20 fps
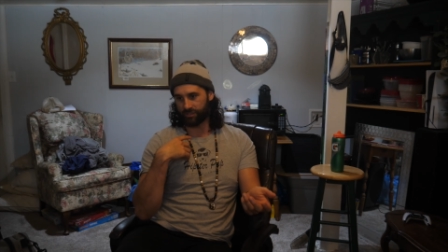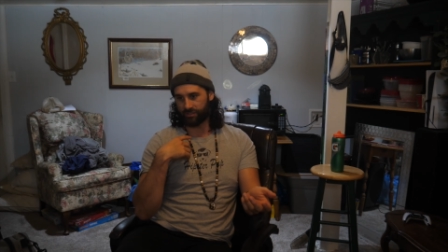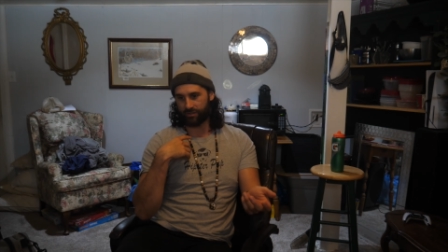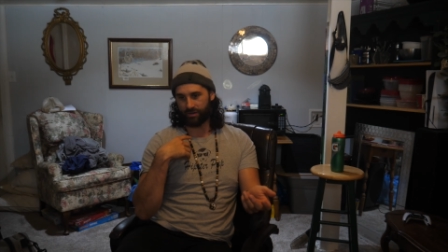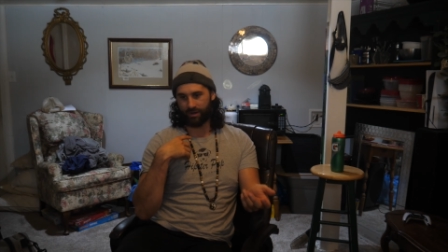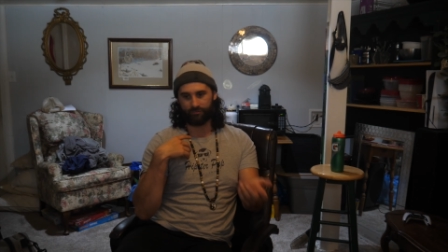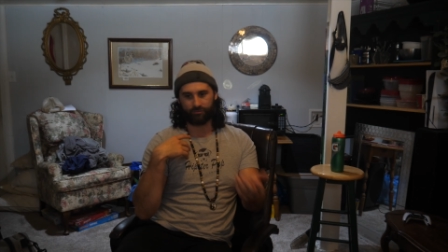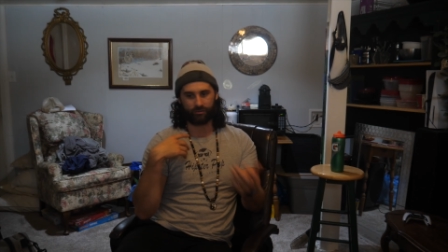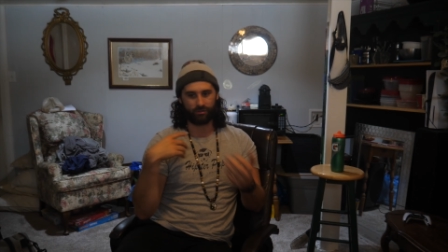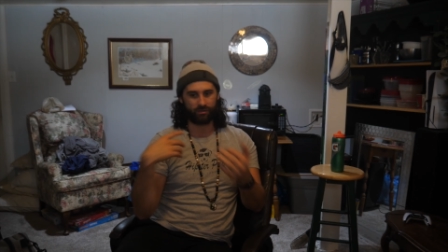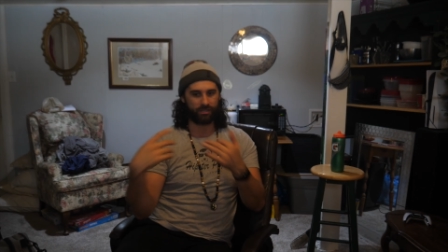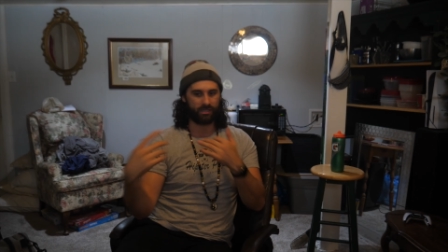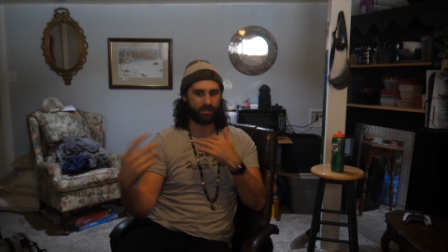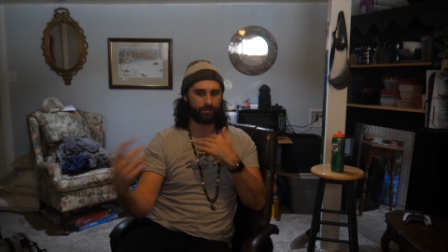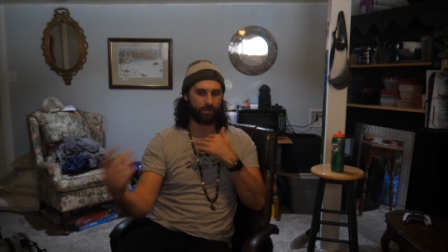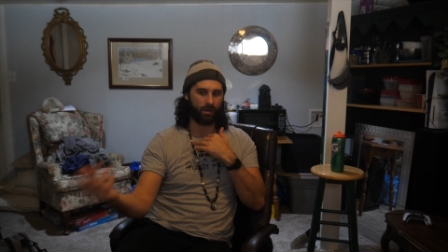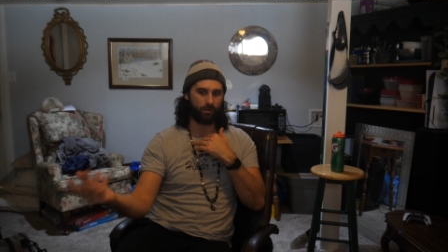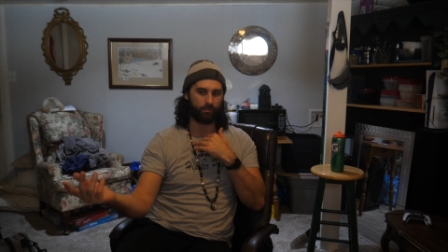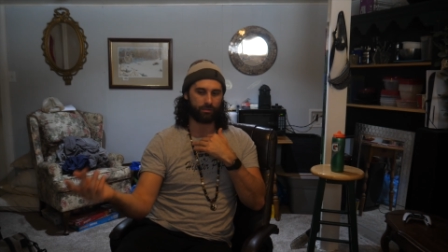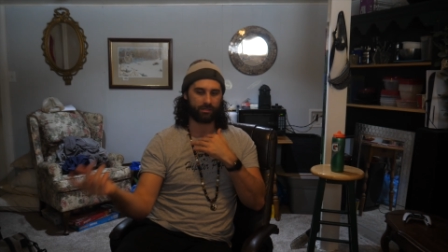and you have to
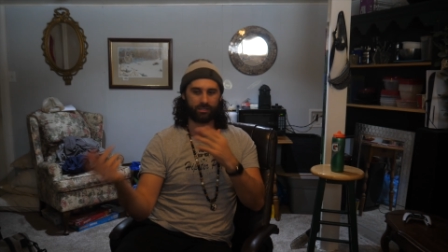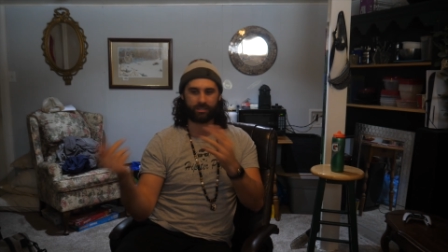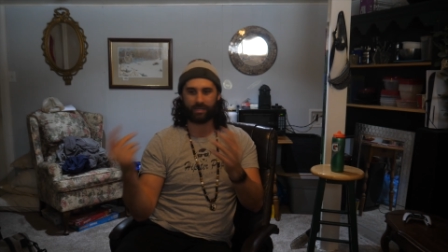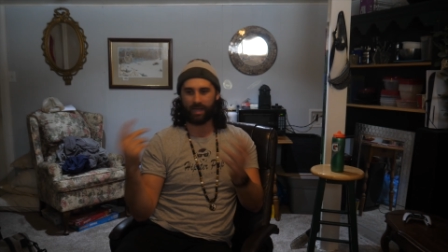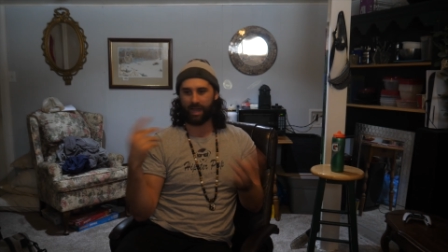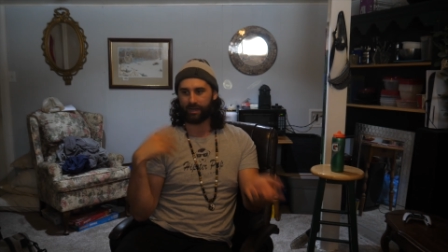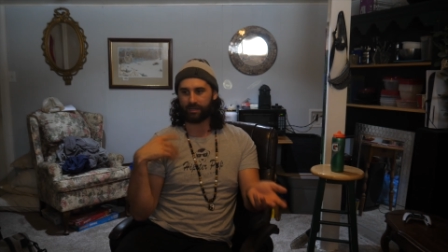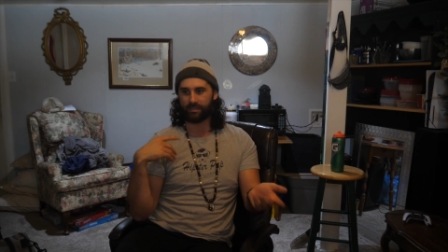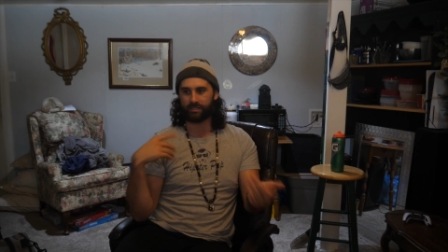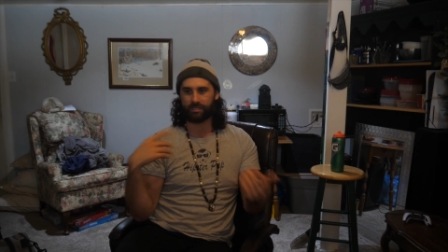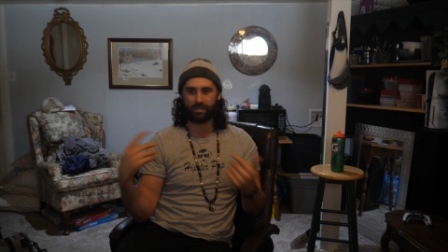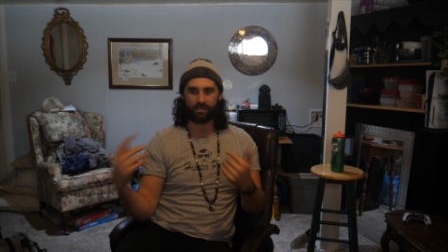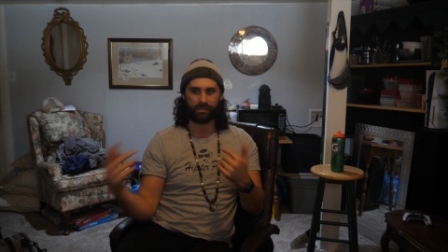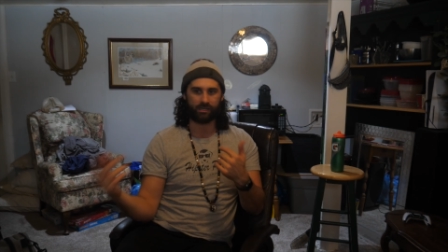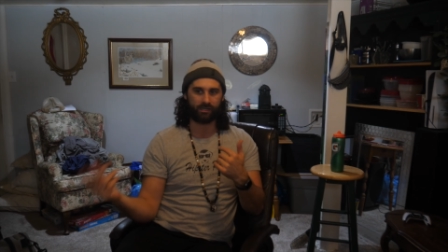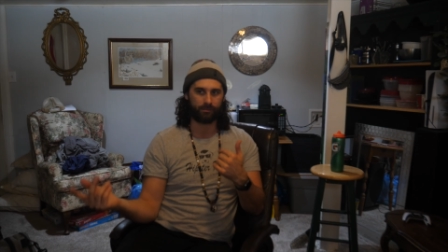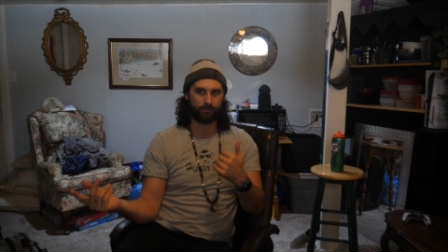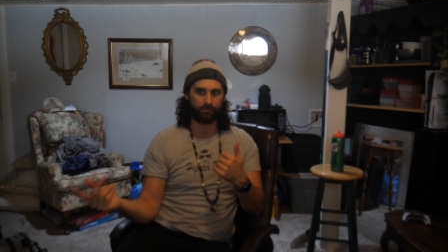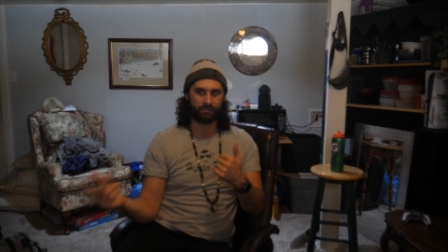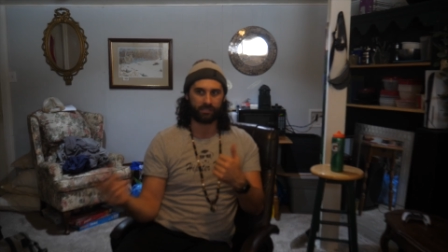email with the tech
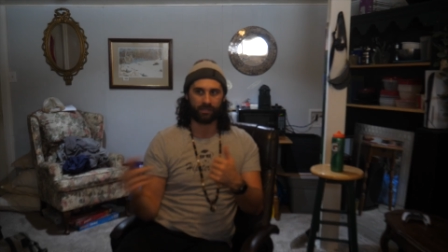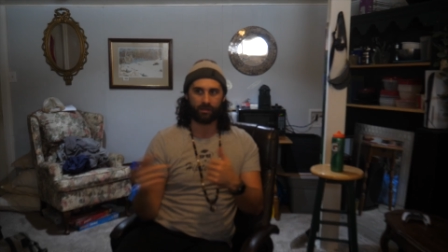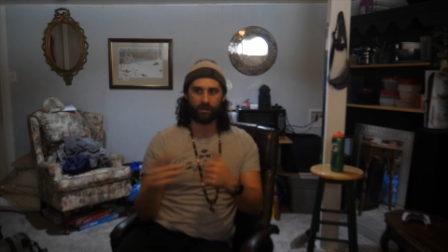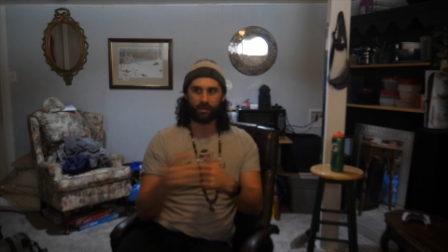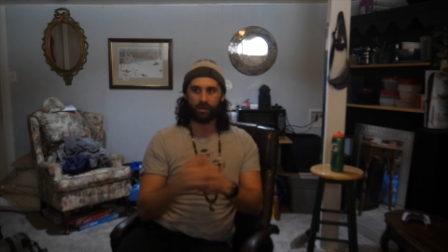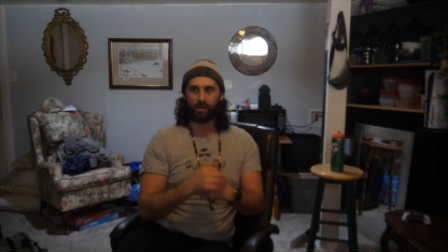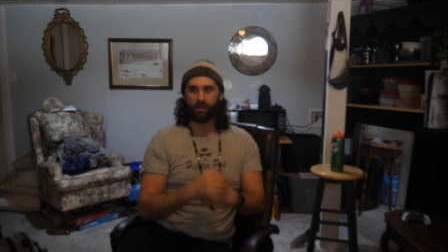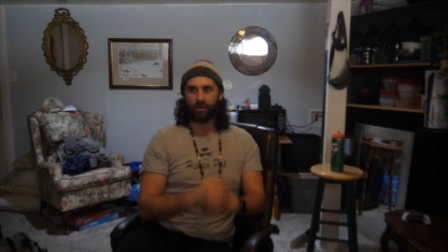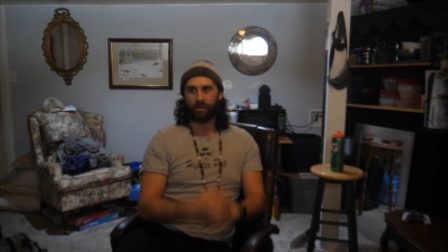teams and